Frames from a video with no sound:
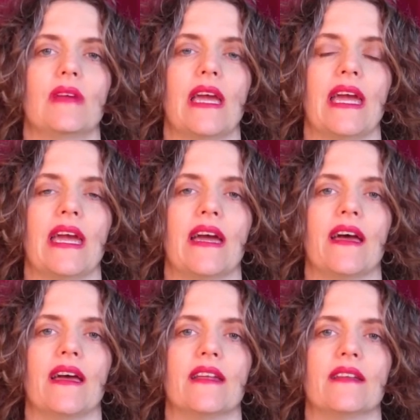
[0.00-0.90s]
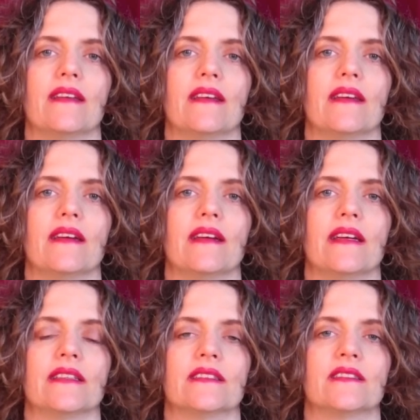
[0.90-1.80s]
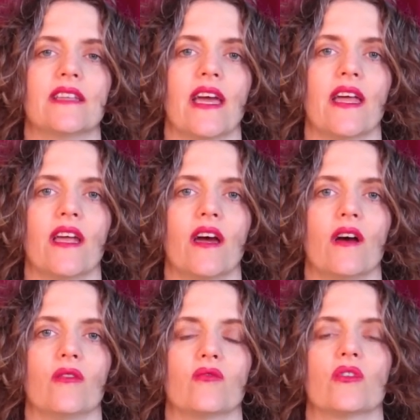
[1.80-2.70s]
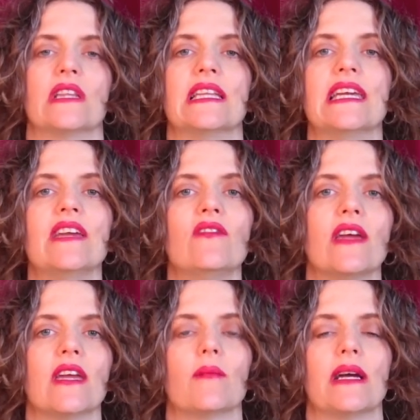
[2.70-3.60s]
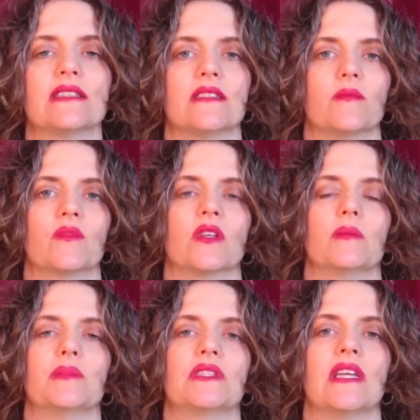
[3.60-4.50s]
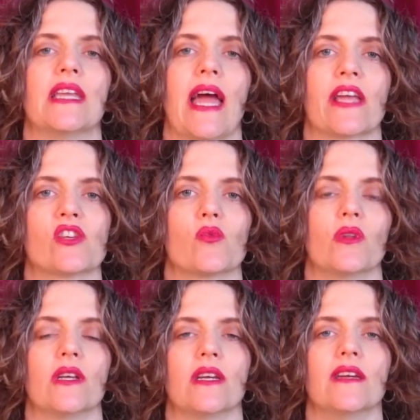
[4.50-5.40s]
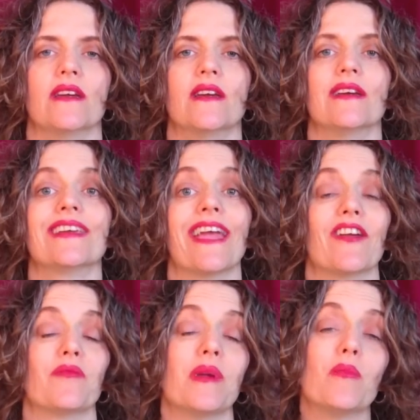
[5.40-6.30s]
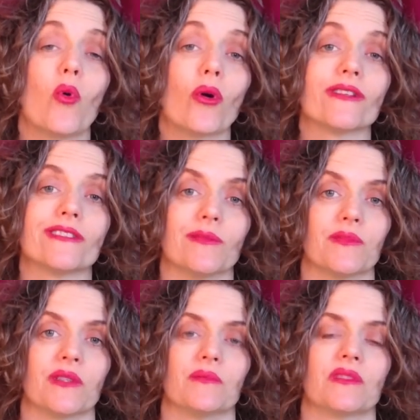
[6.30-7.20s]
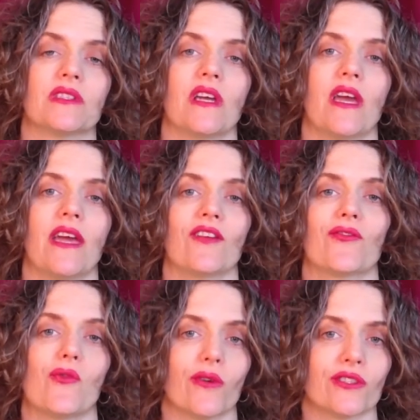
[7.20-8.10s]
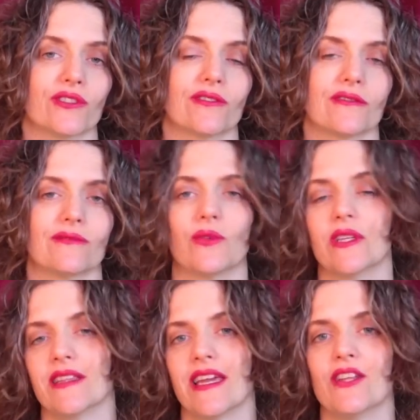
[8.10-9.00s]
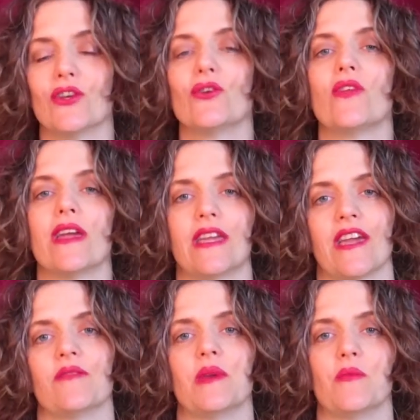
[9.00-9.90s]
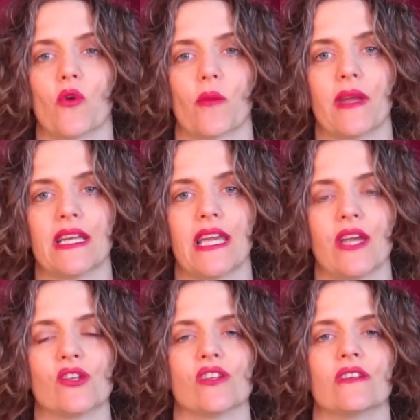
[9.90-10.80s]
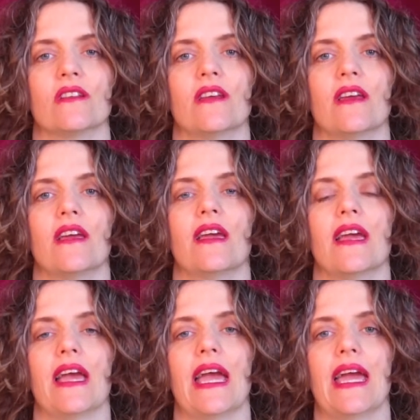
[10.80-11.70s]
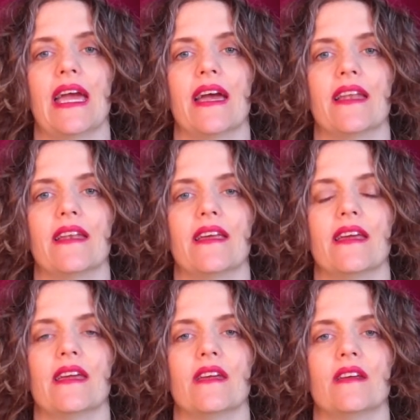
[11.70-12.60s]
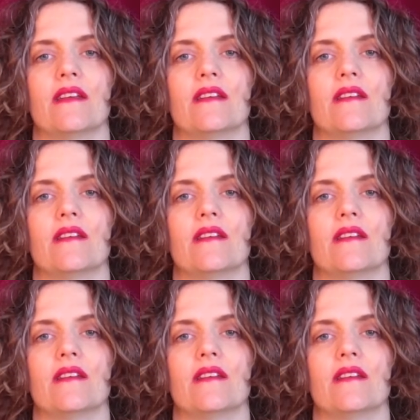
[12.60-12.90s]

And instead of relieving my symptoms, it actually gave me more symptoms. And of course, what did they do? They gave me more medication, and it